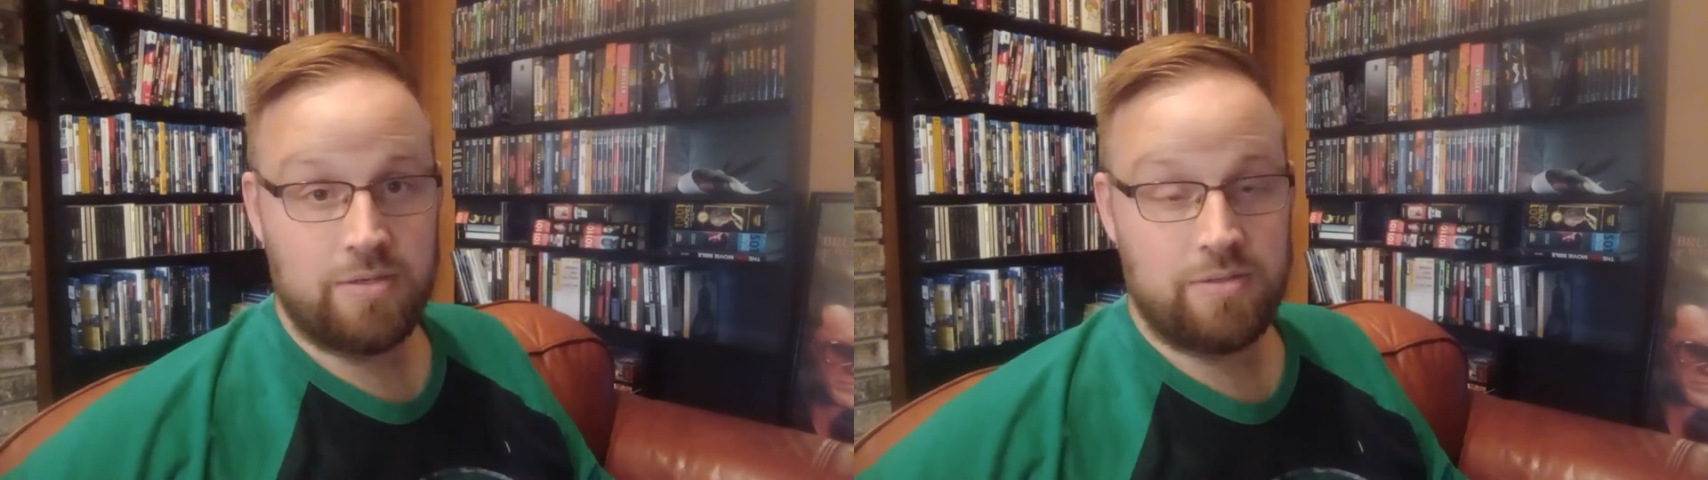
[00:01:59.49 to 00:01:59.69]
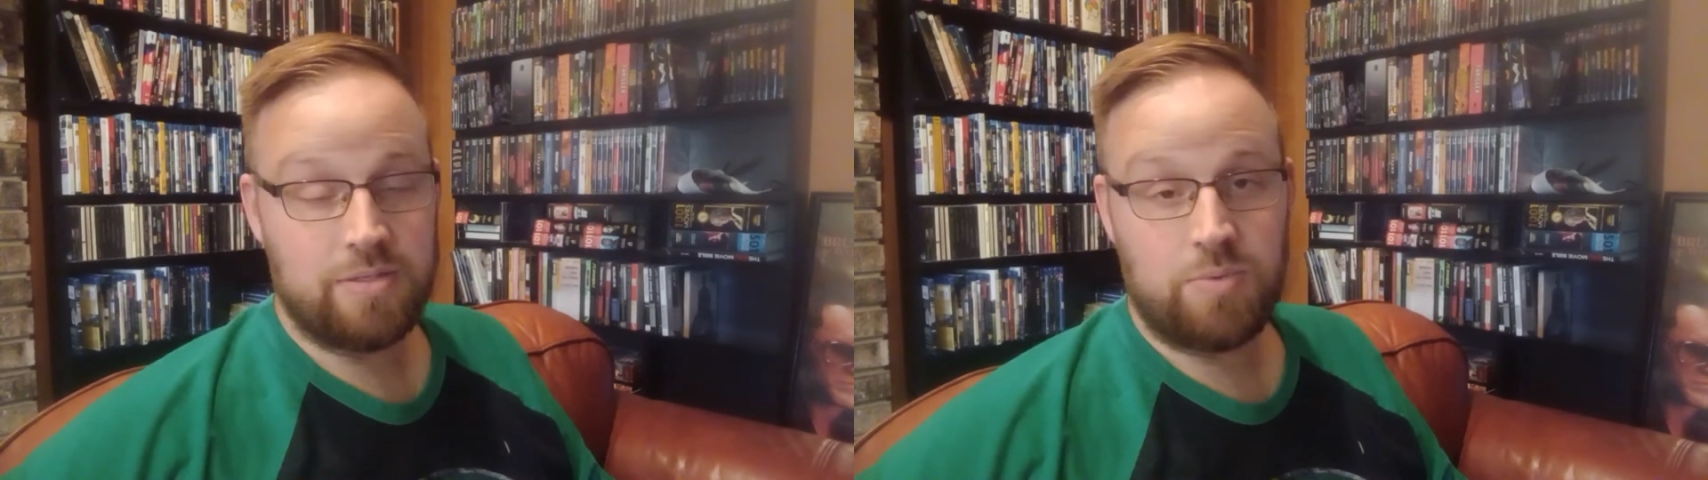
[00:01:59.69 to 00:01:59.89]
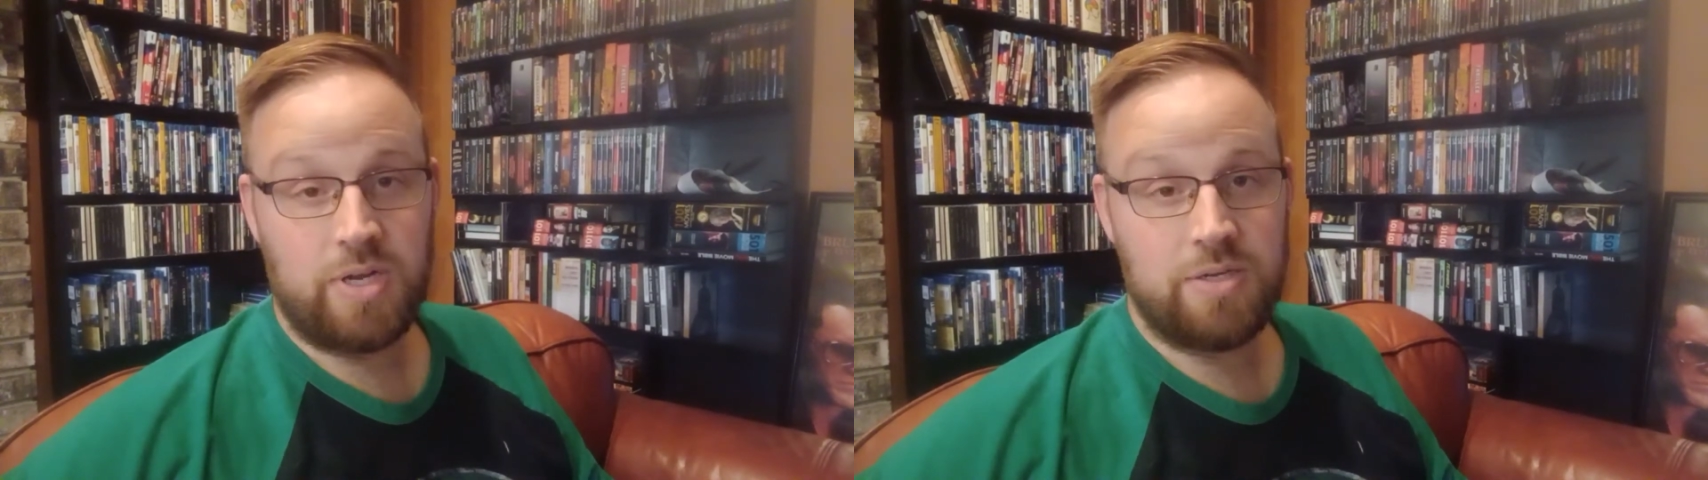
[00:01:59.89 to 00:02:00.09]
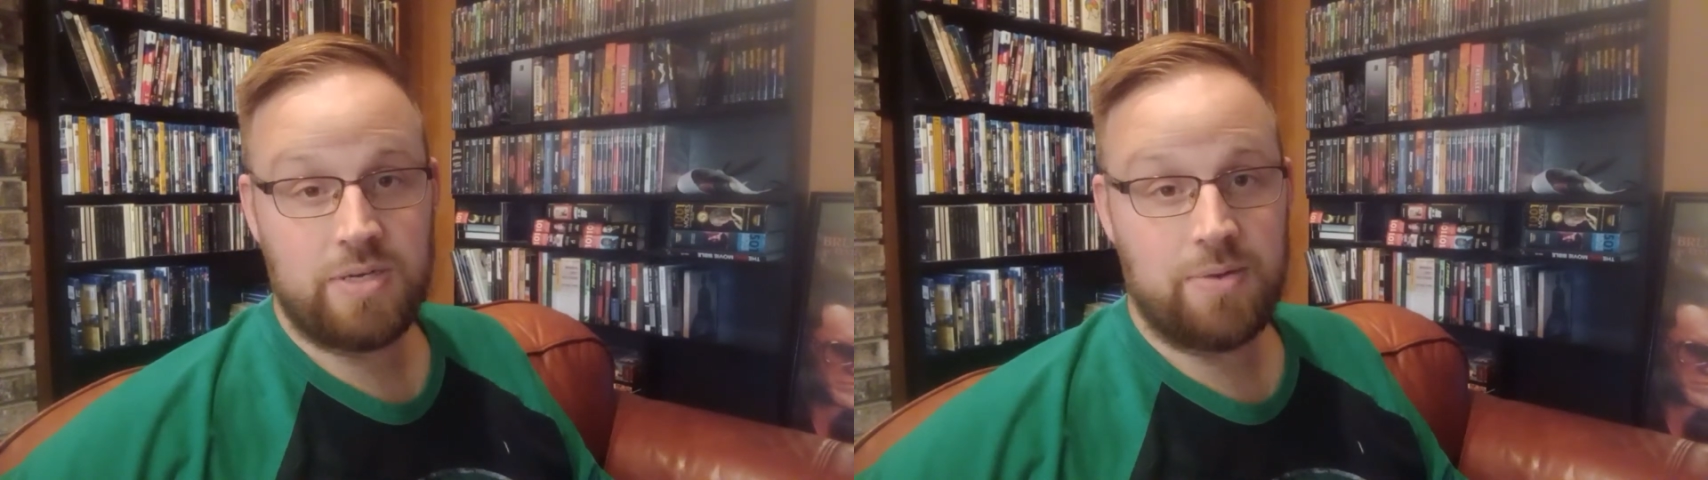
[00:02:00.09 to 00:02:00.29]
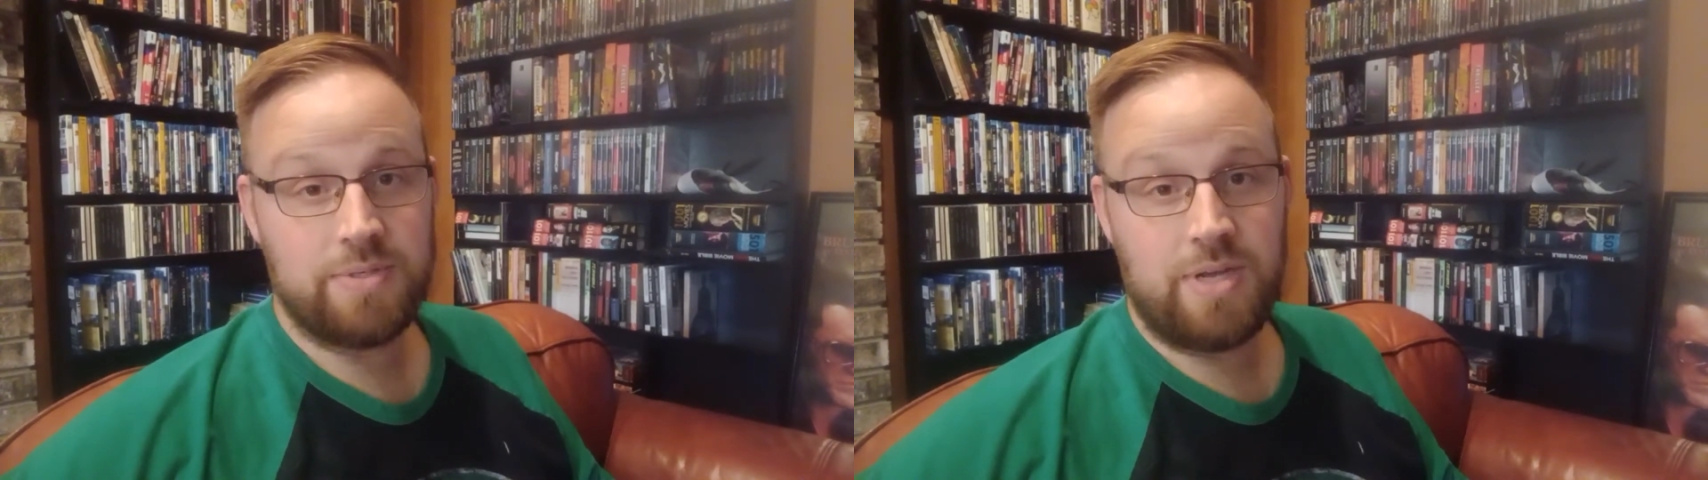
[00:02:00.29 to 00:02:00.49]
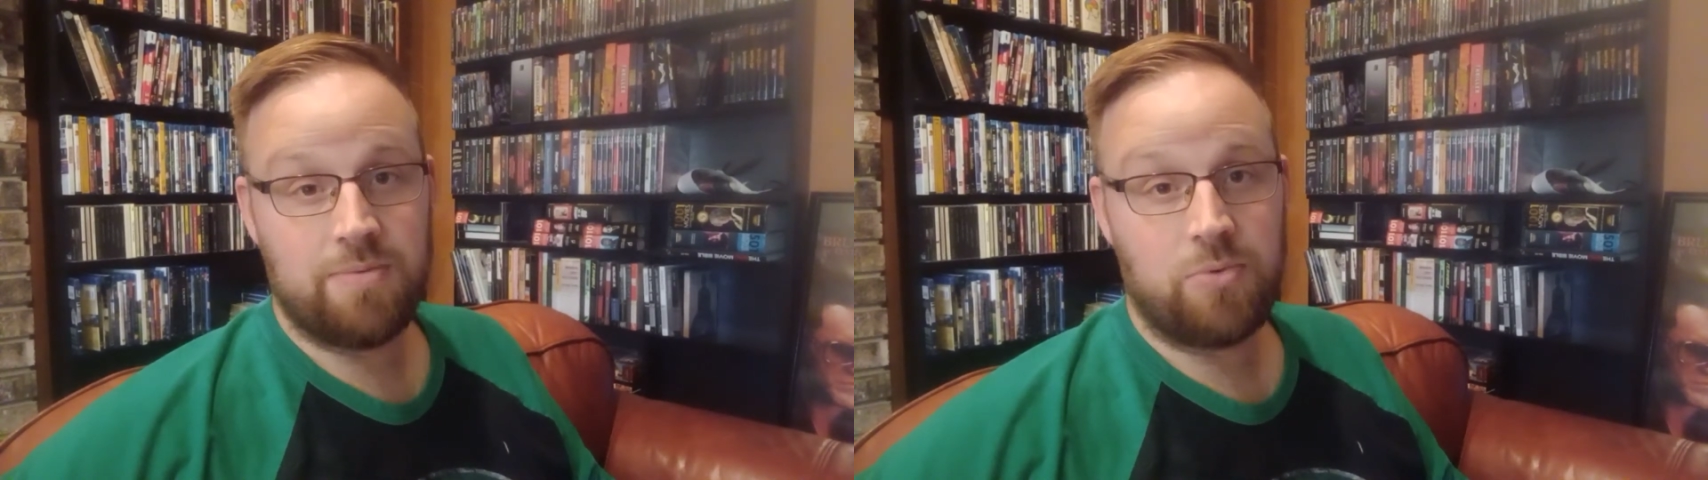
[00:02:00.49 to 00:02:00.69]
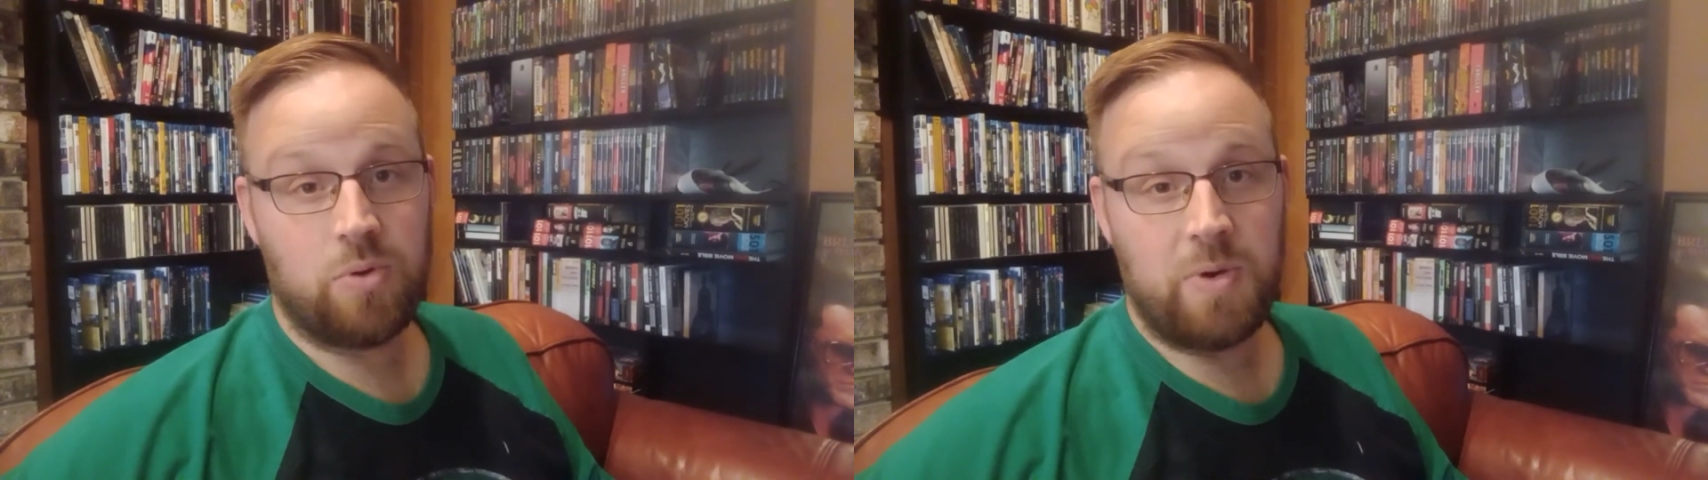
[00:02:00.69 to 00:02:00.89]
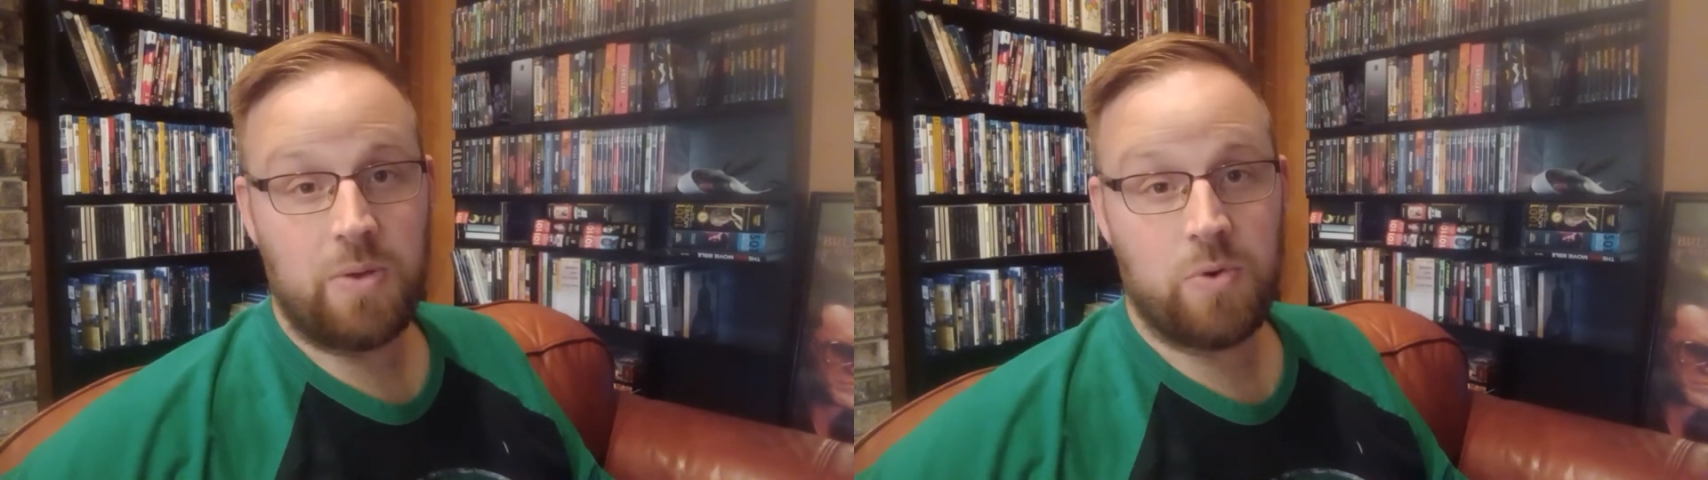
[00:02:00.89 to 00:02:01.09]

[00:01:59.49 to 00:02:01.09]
is what I used to always get them for when I